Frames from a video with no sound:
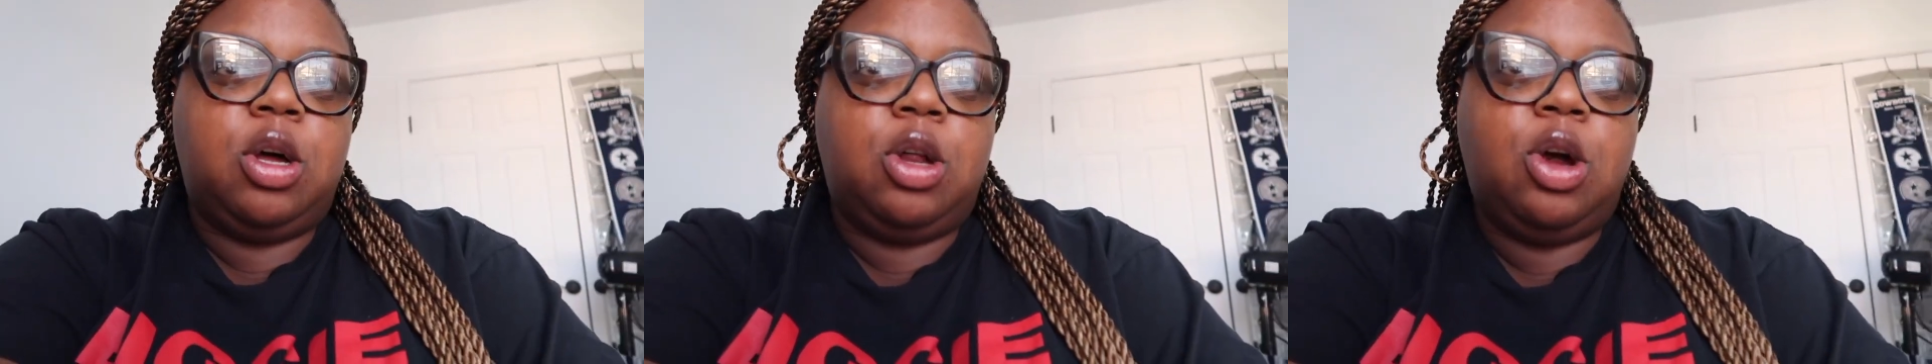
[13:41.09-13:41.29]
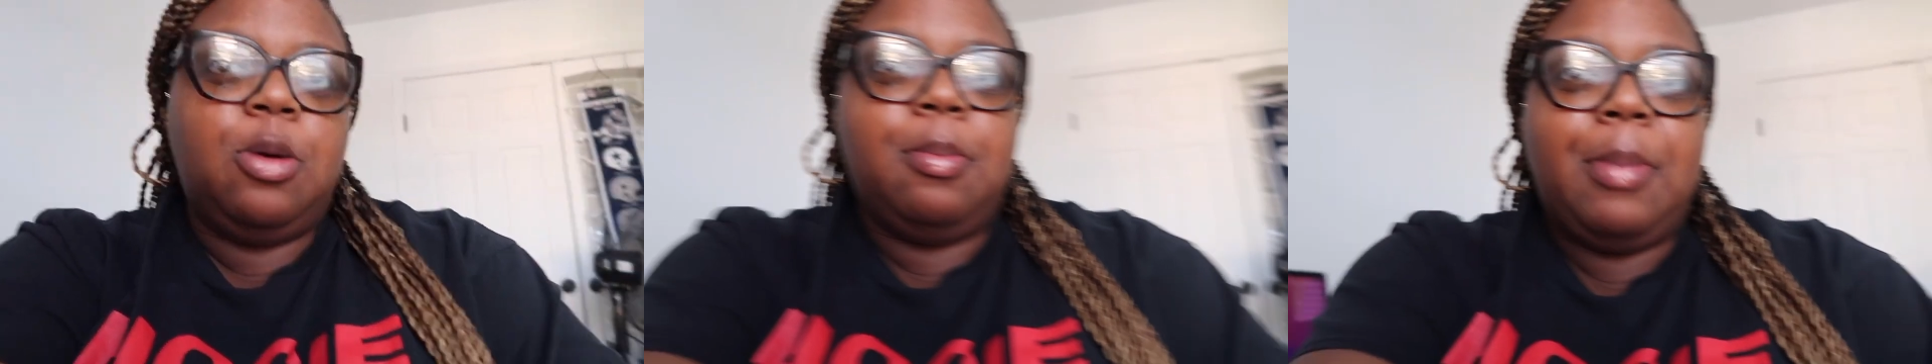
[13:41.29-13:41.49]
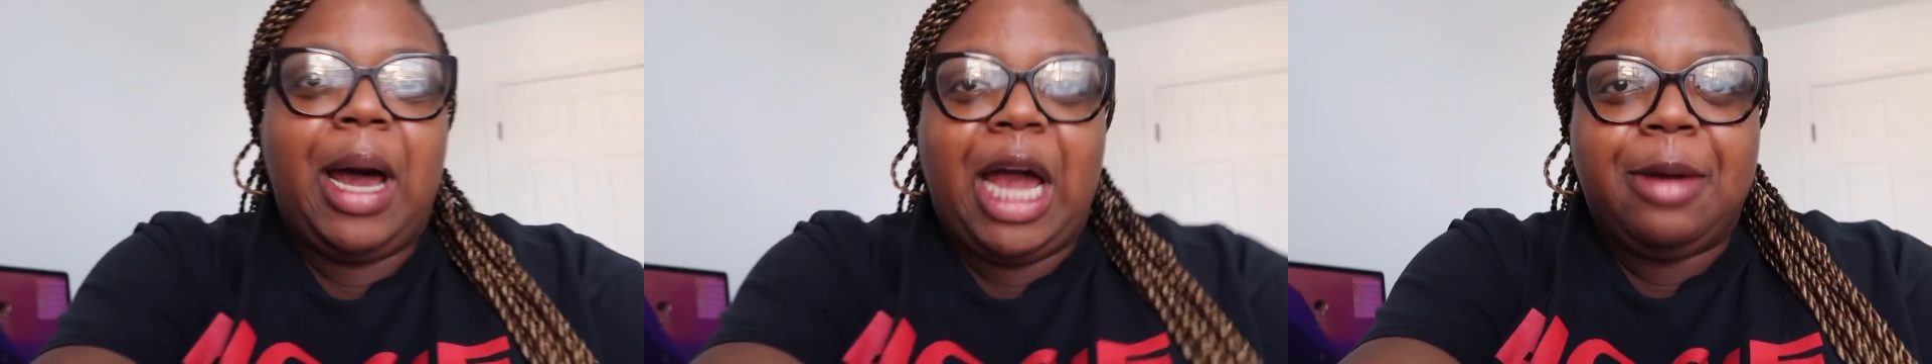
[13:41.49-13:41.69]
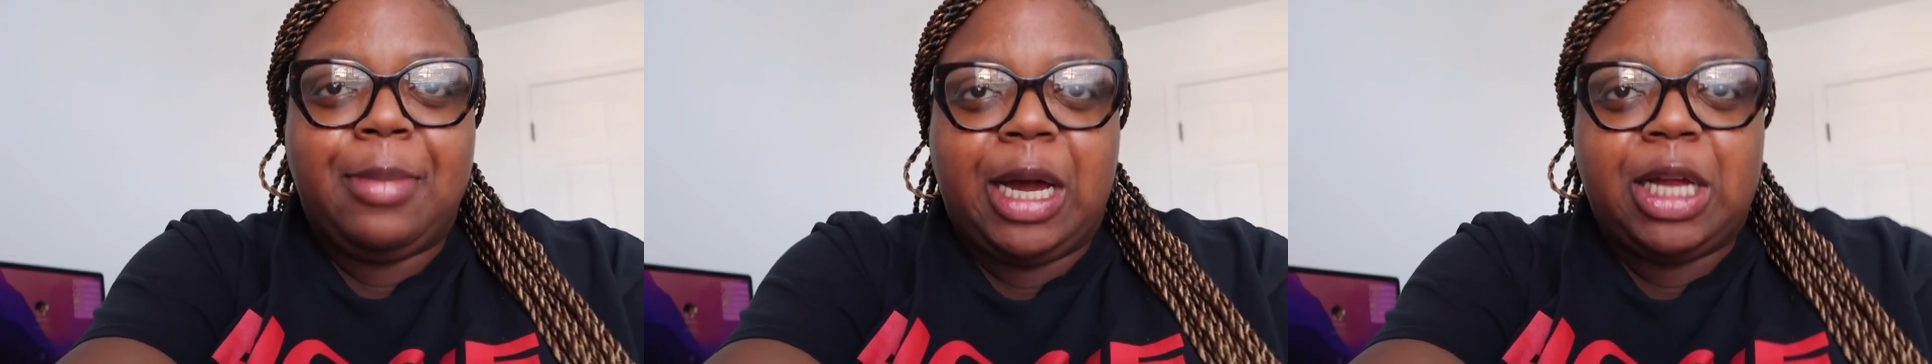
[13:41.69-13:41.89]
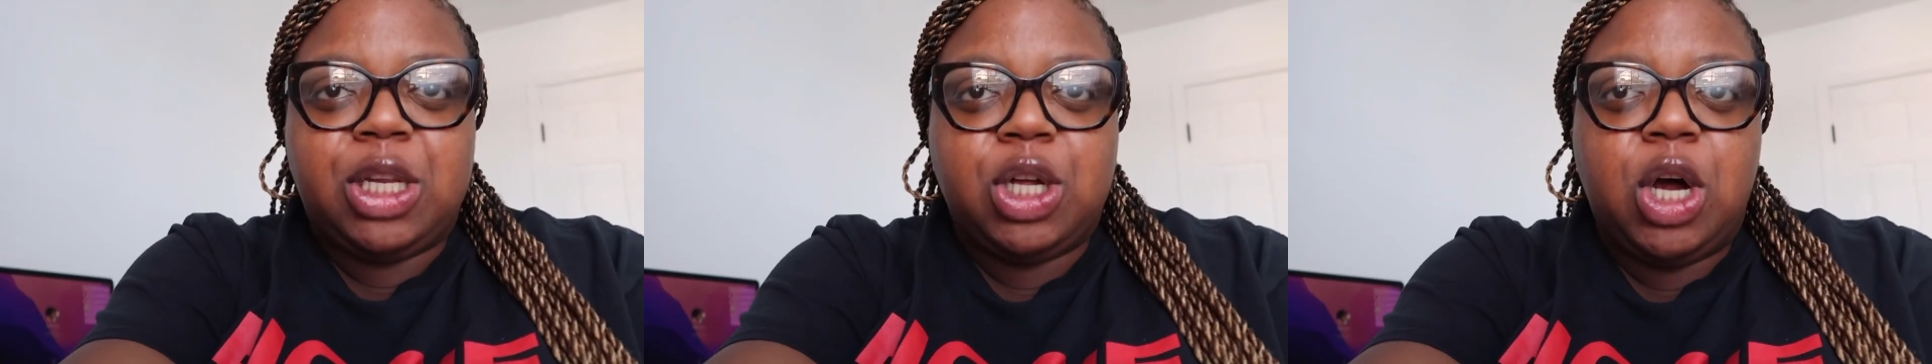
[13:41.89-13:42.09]
don't mind
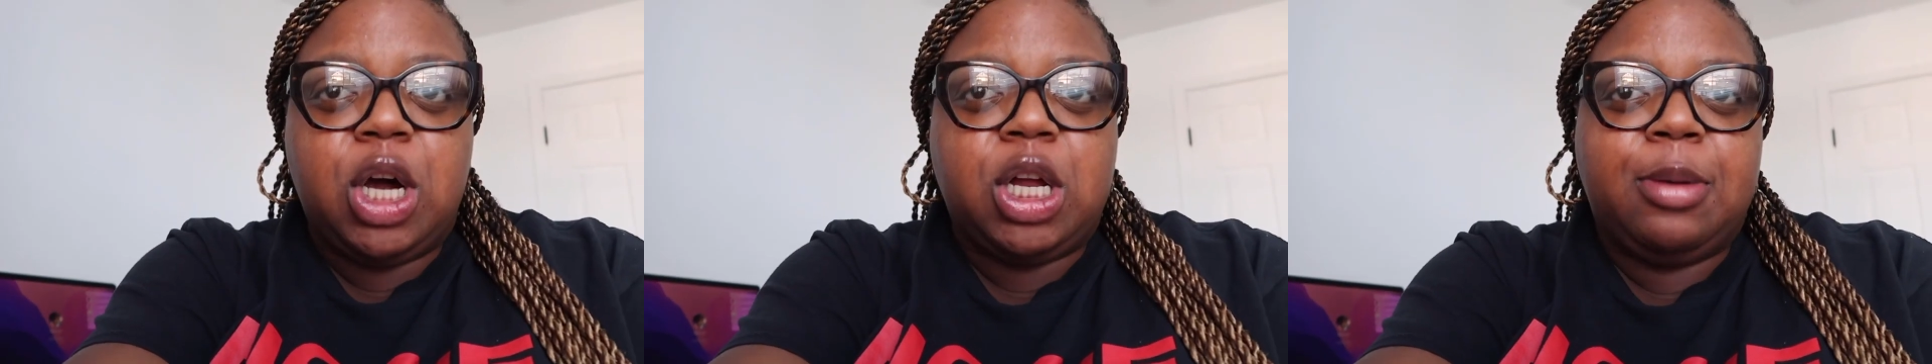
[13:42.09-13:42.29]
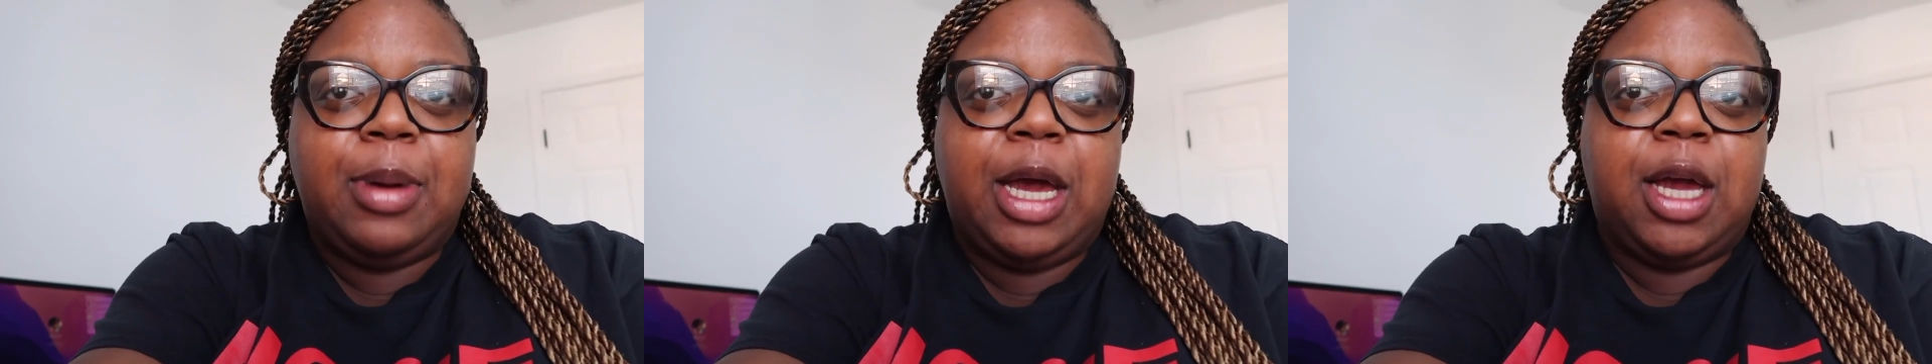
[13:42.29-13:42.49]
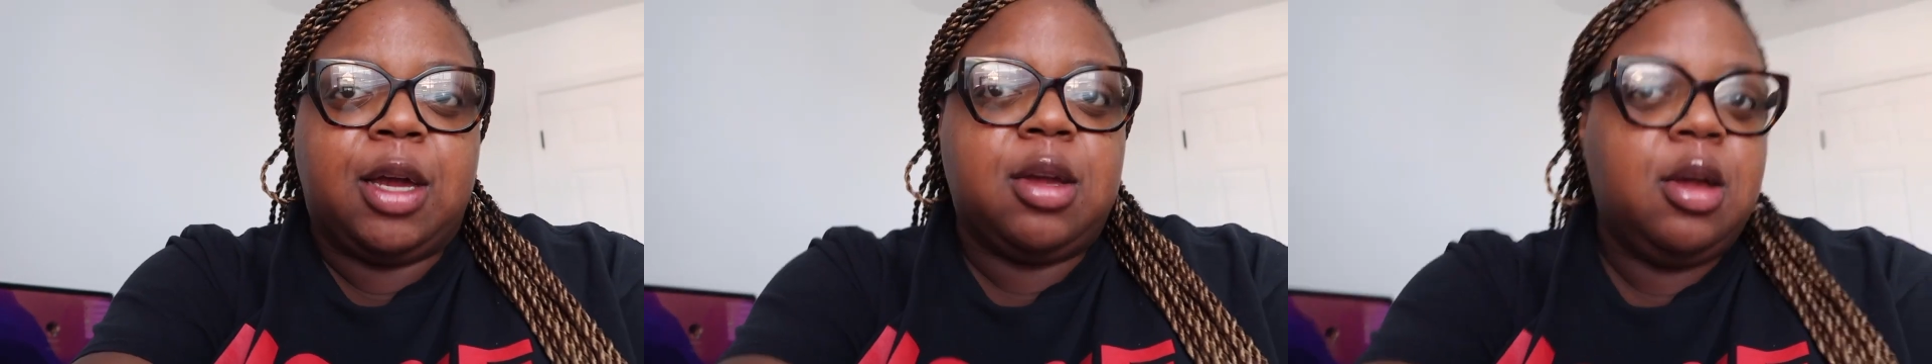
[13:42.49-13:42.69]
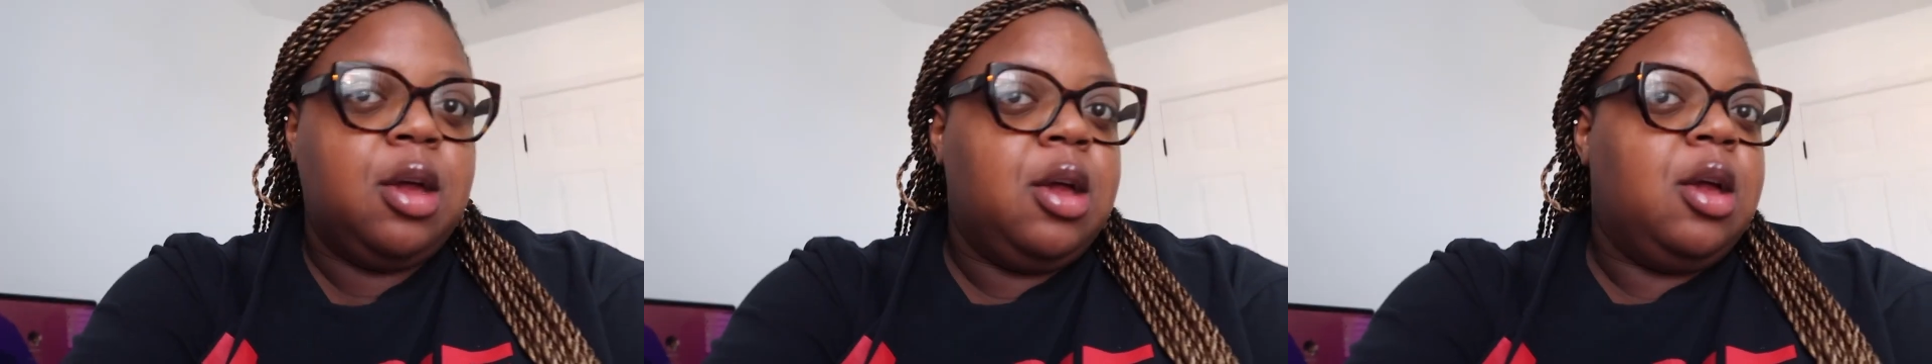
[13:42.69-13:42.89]
my dog in the back.